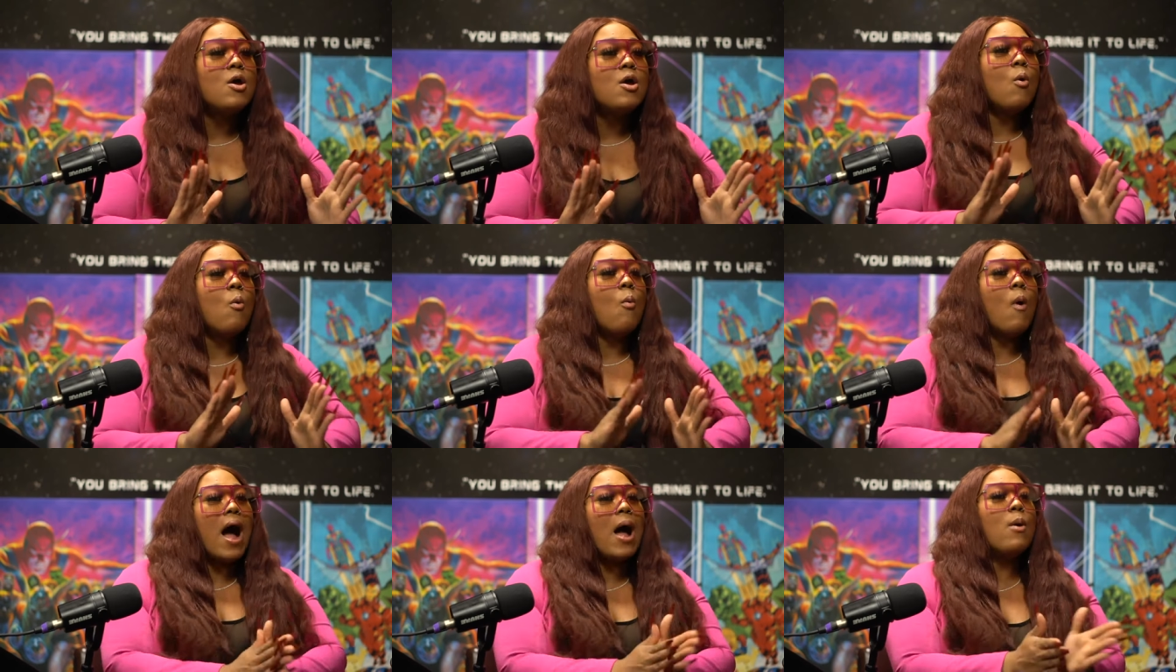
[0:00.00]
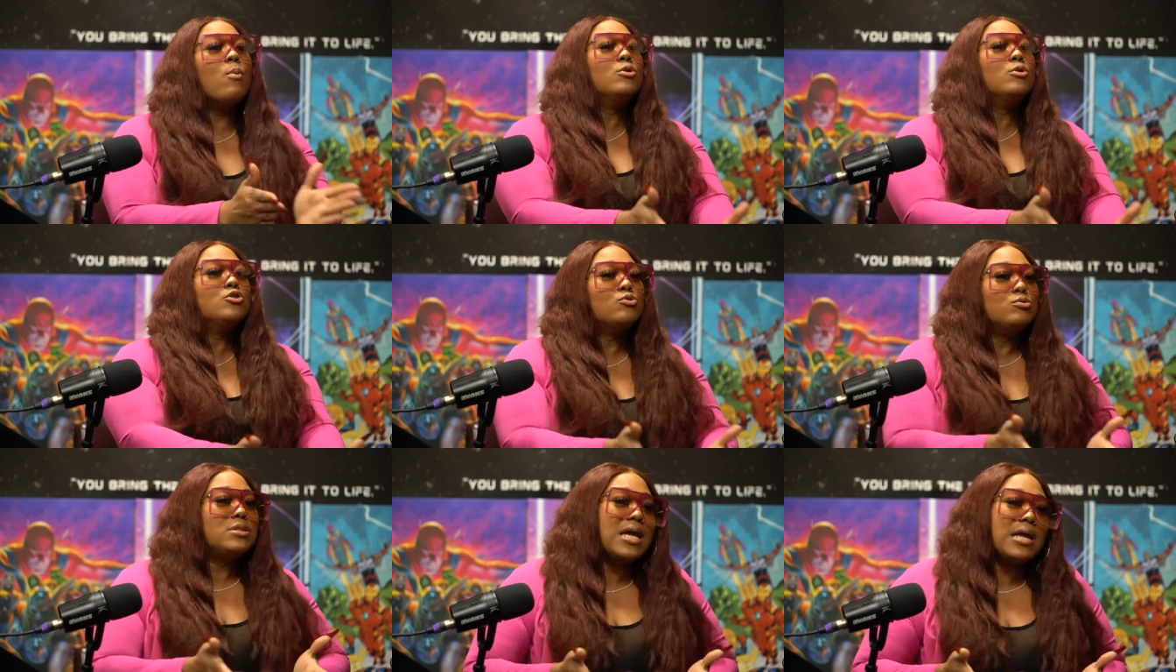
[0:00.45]
why
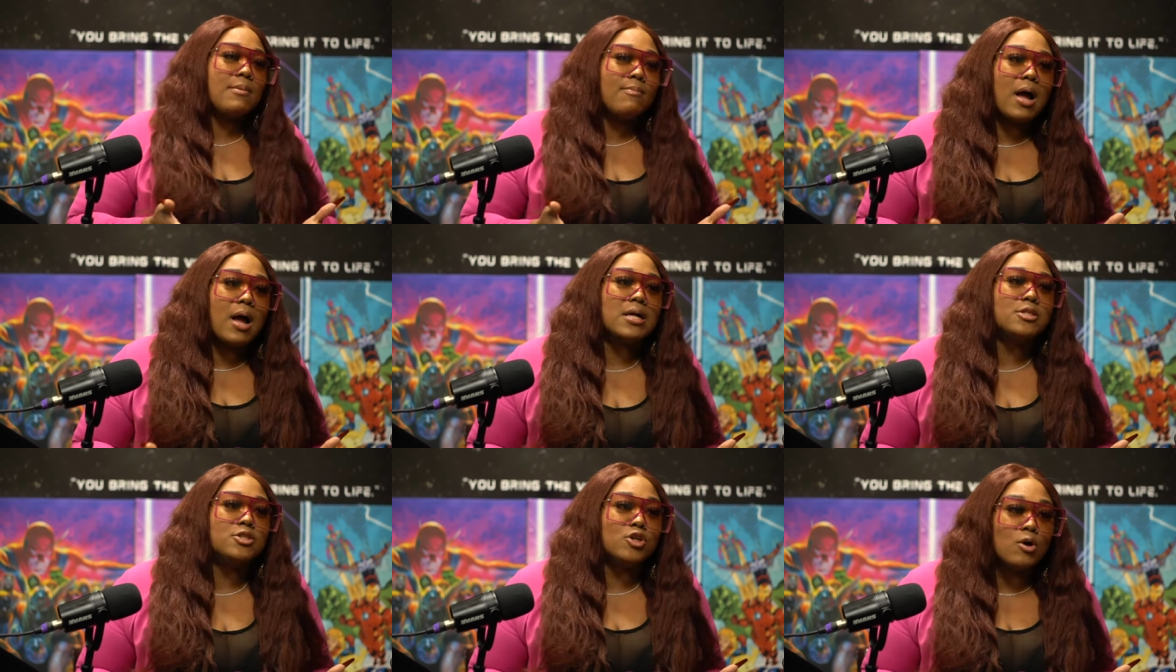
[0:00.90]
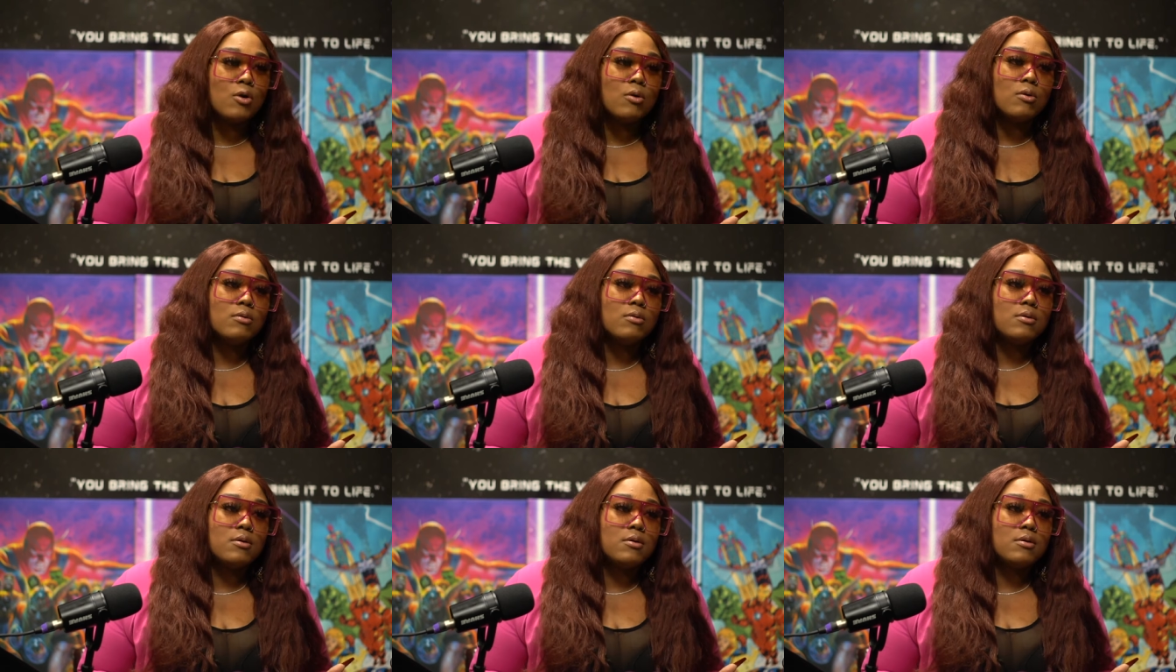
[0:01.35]
would you take my joke?
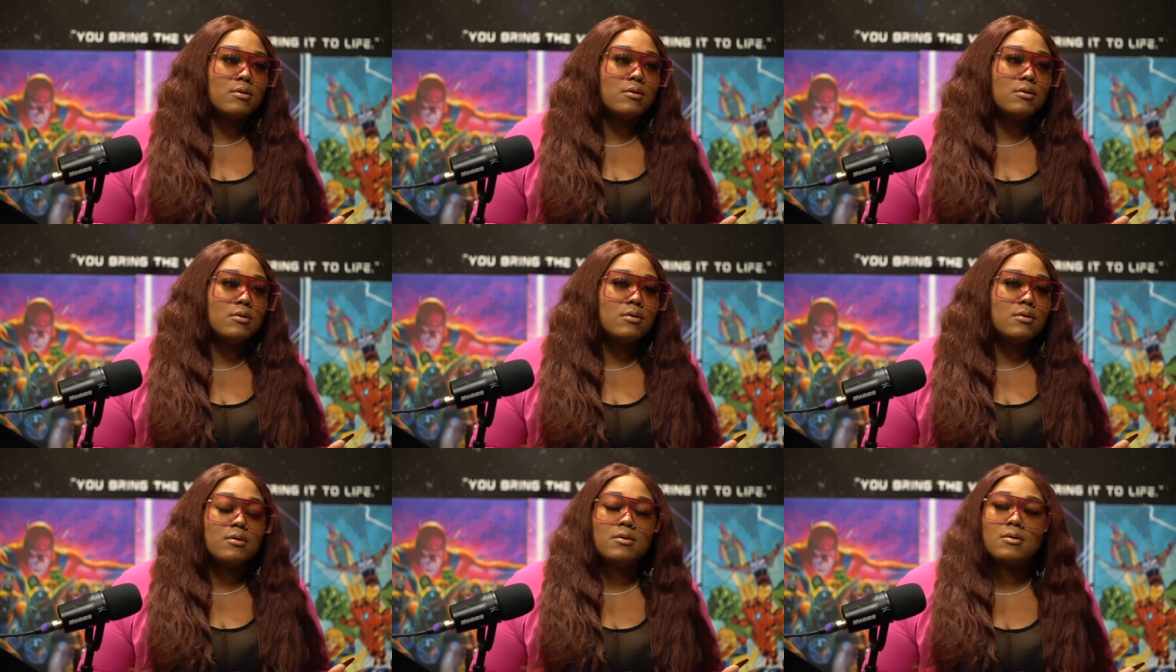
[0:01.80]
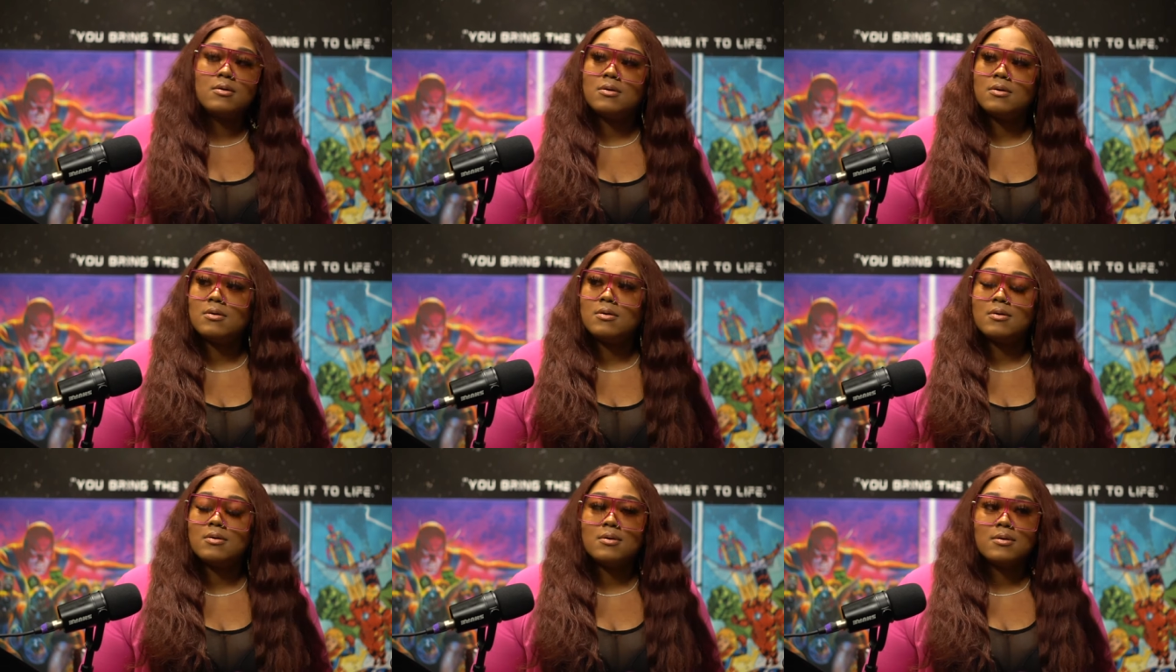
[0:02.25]
What if
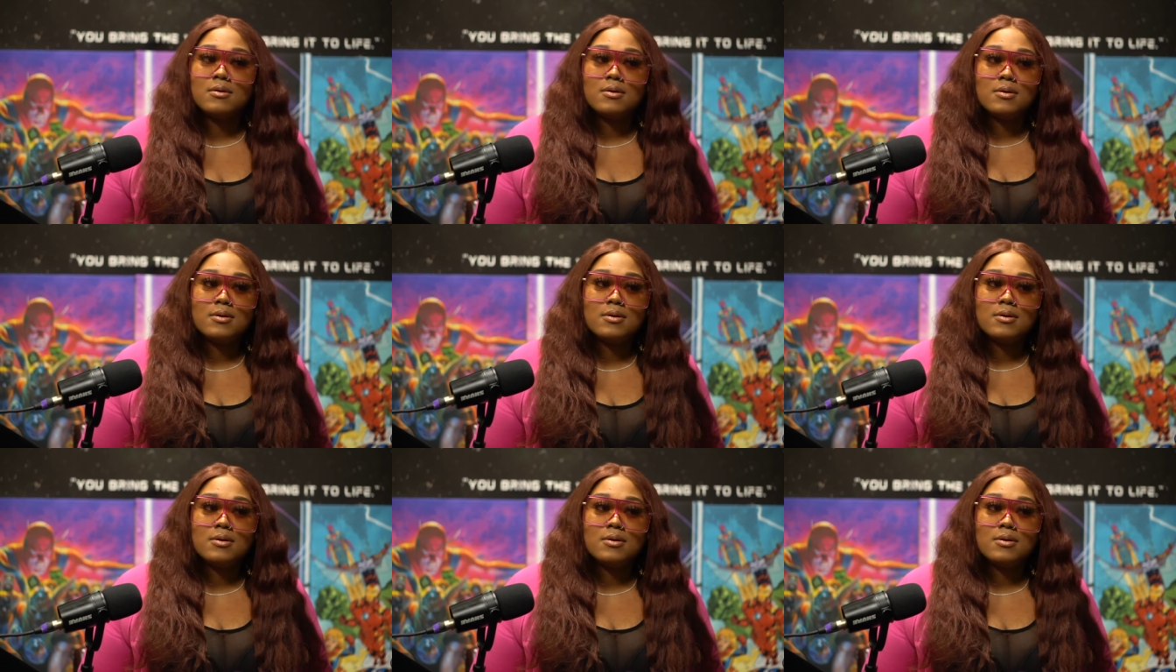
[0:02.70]
somebody really